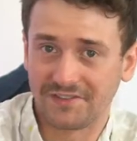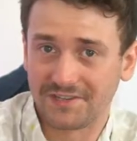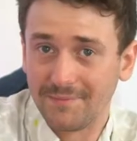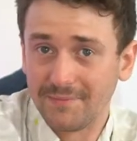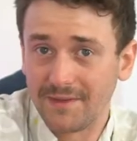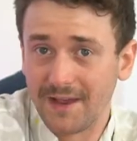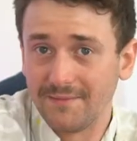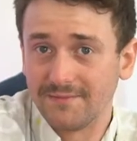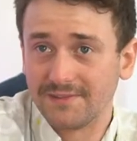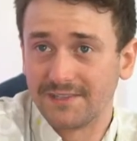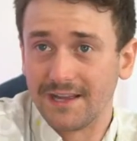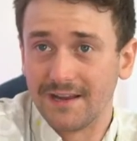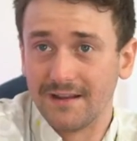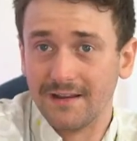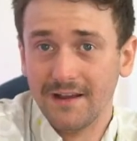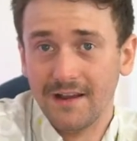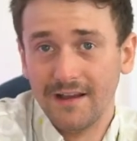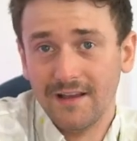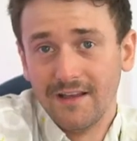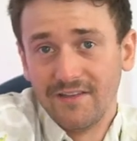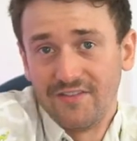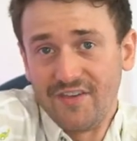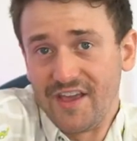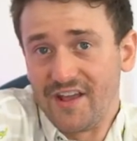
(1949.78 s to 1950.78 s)
sometimes they
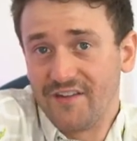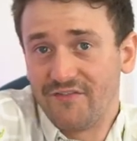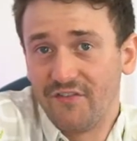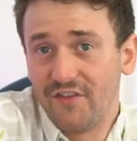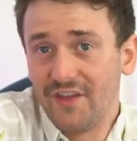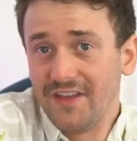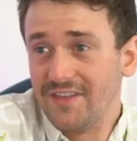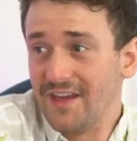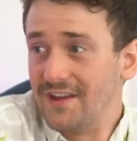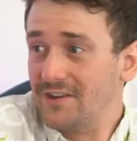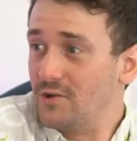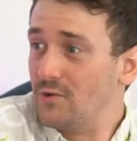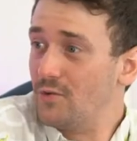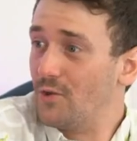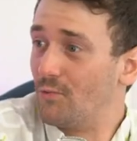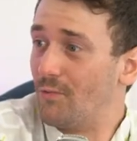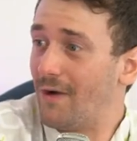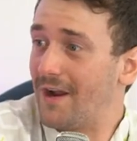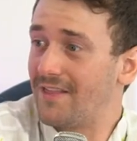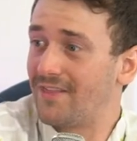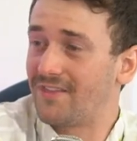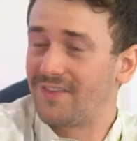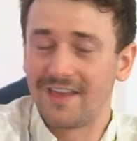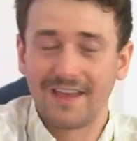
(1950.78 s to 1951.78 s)
thankfully they do the
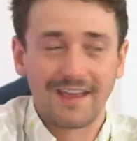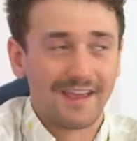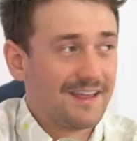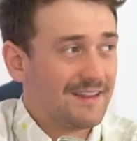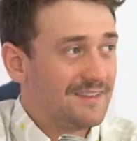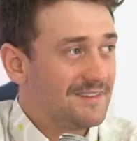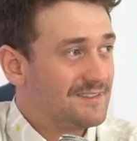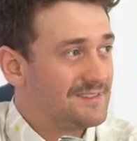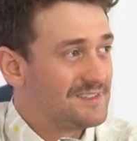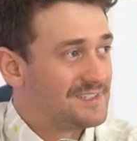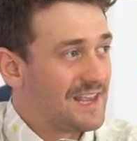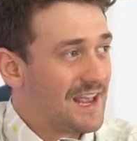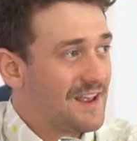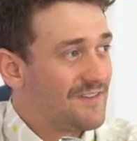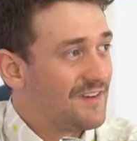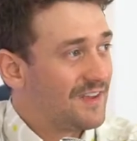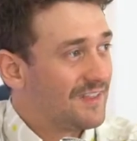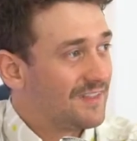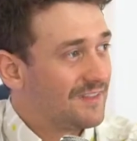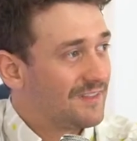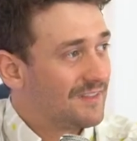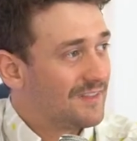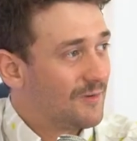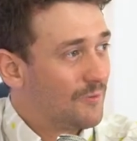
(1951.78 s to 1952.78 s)
right thing in
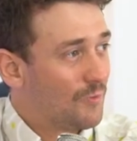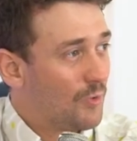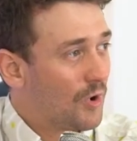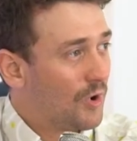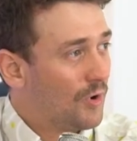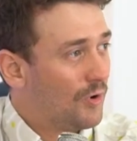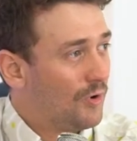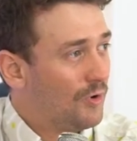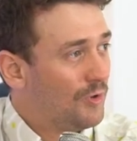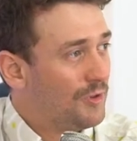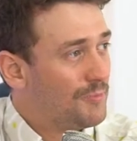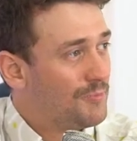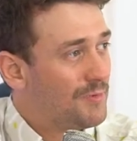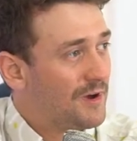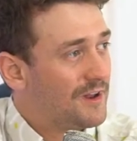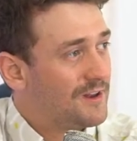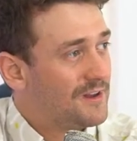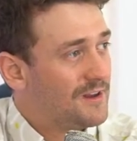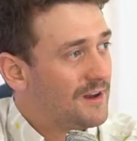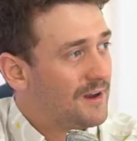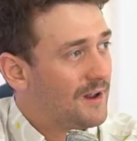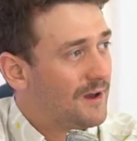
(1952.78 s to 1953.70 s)
saving the world, yeah, but and it's you